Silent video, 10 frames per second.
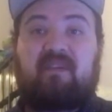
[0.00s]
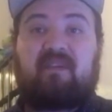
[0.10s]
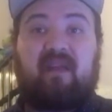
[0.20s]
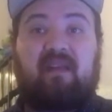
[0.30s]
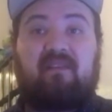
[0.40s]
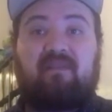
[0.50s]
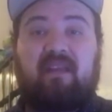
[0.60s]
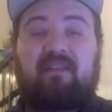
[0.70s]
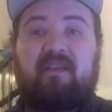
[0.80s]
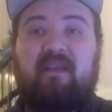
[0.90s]
is very
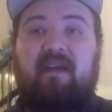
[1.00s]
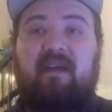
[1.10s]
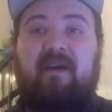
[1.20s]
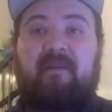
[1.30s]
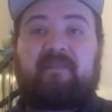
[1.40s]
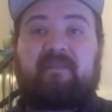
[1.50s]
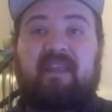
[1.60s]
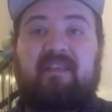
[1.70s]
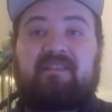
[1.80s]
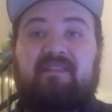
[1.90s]
relevant. Um,
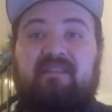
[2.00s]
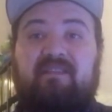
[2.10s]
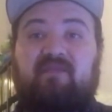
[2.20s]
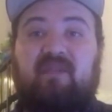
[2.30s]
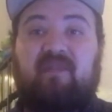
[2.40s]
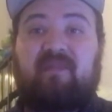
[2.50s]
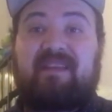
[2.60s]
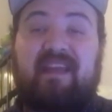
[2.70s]
it's uh, distributed by